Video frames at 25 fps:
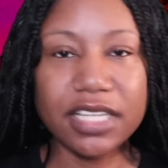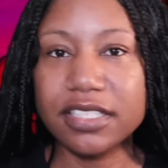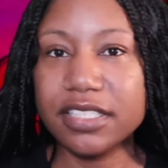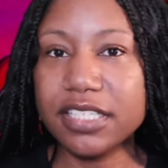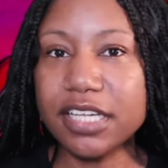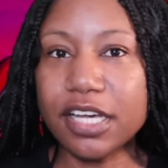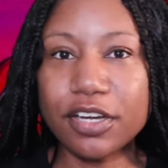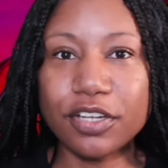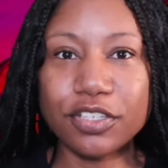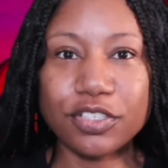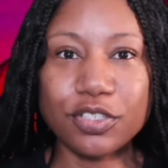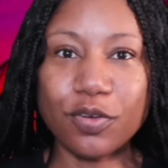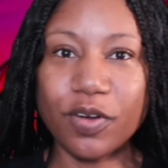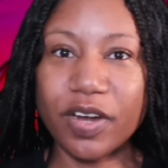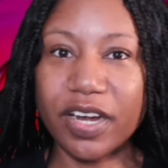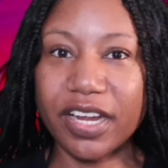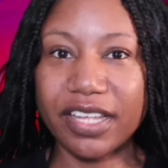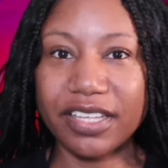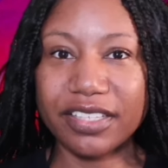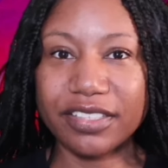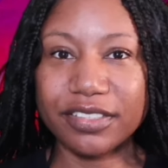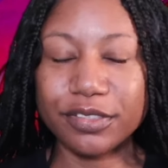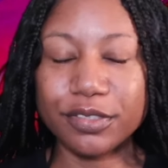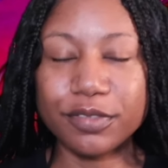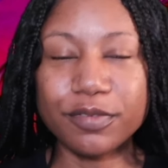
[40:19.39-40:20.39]
tell the
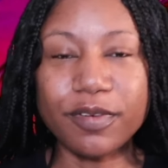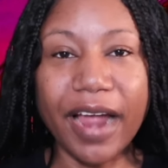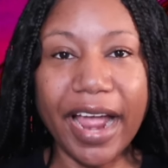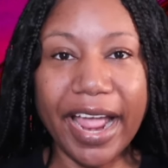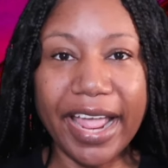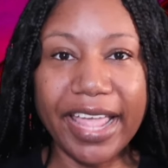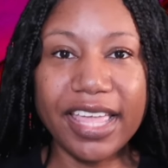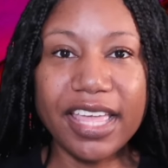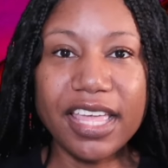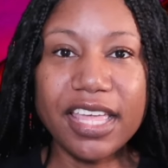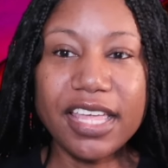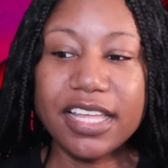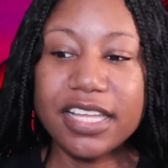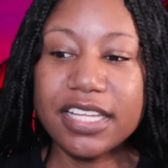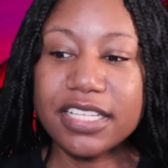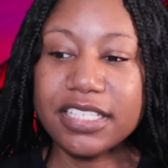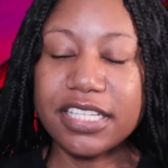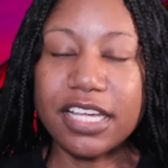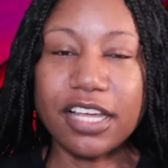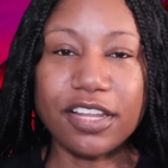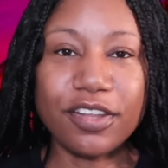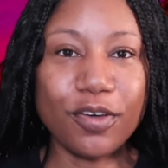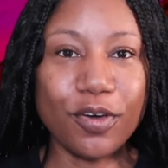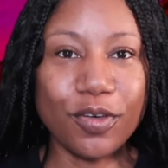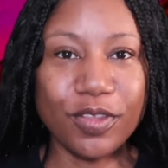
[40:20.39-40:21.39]
story, right?
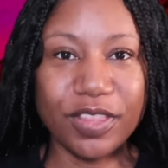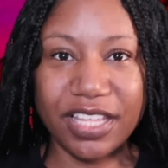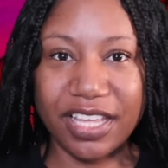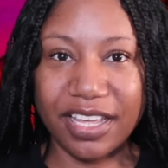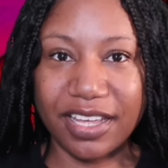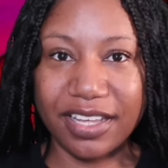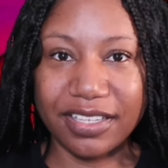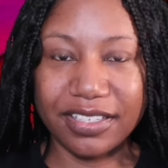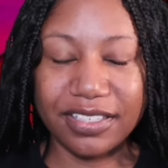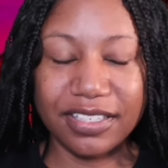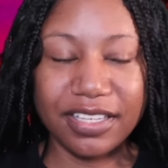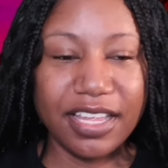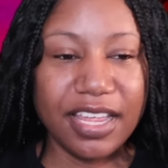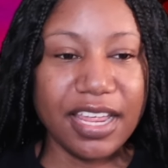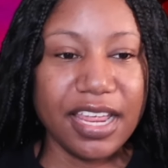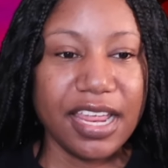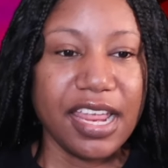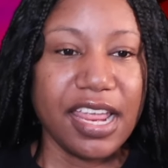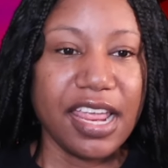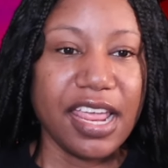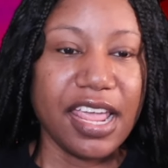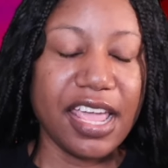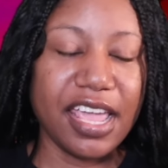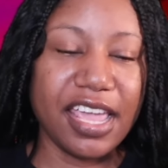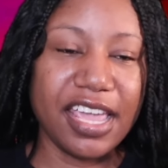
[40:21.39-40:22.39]
Tell the whole thing.
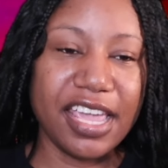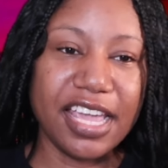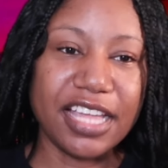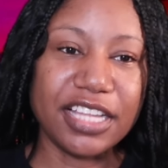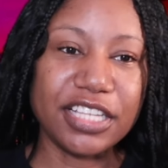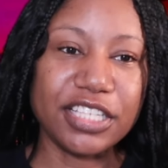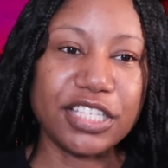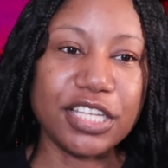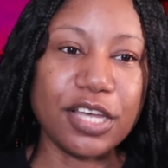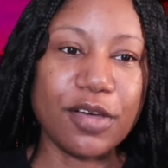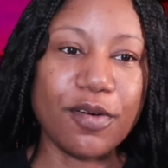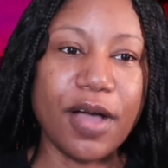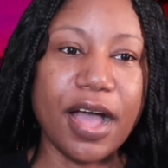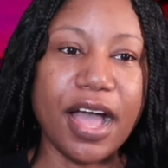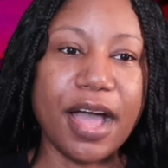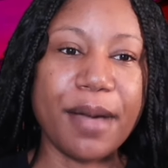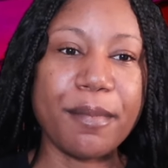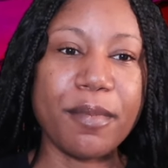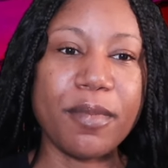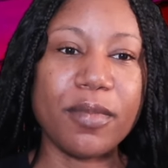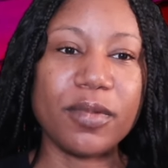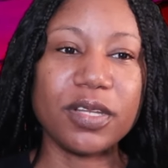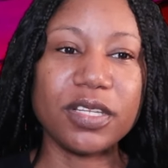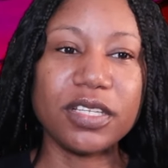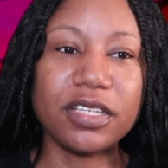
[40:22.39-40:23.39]
And so
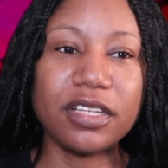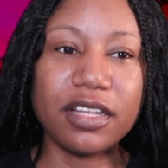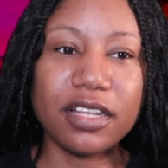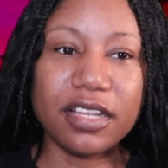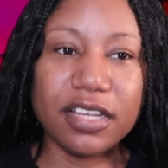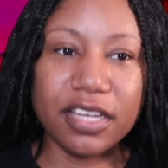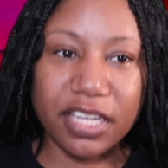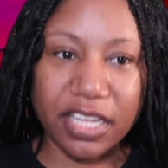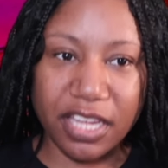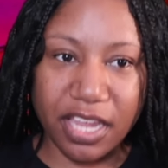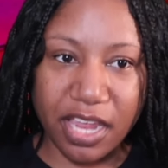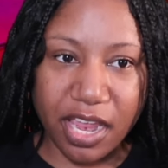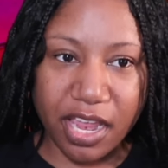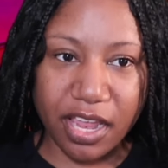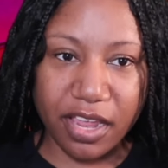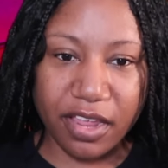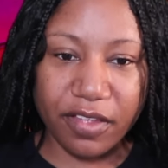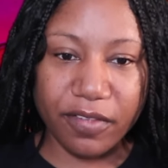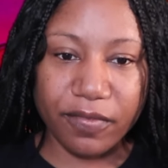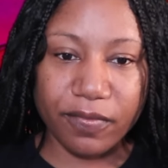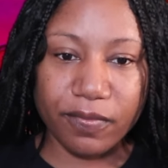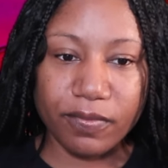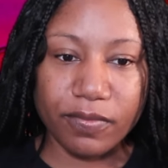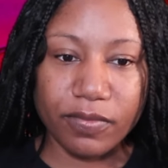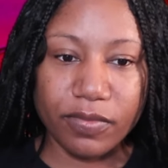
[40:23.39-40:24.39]
I'm
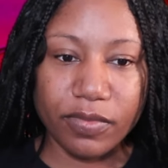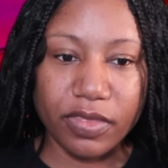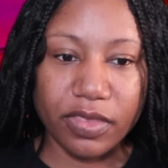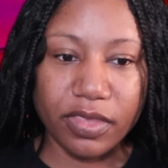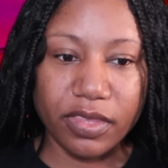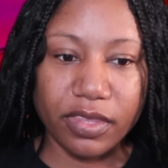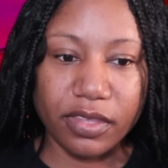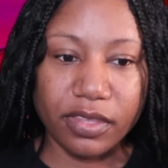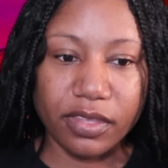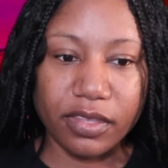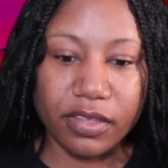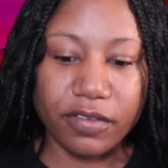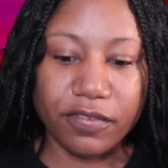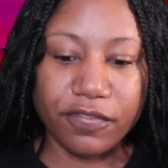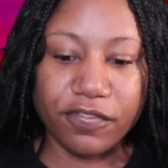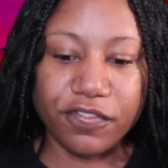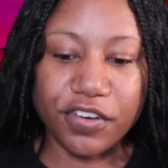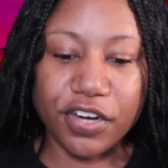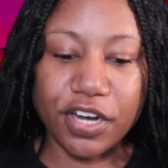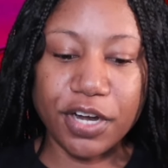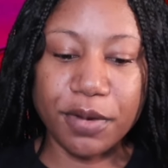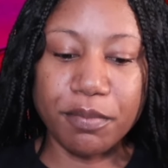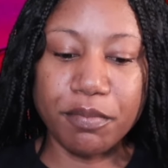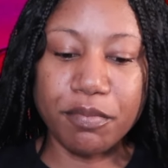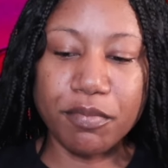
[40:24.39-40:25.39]
looking
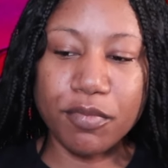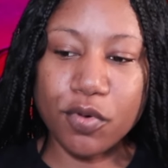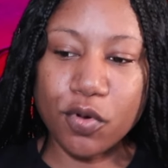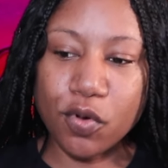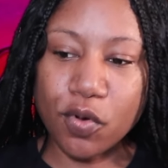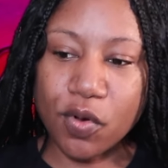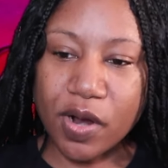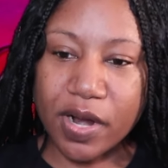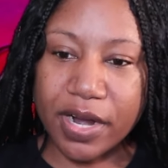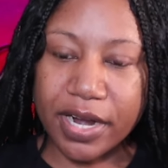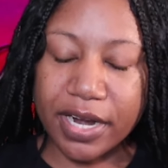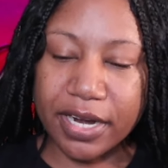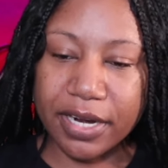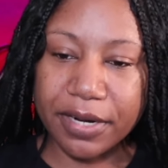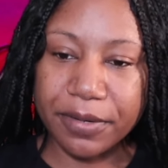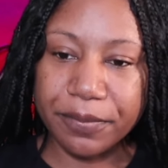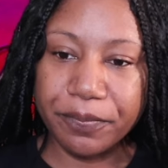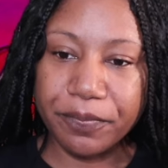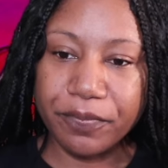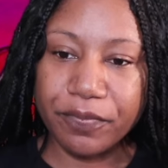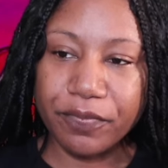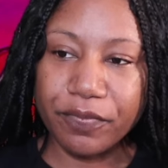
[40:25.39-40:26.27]
for more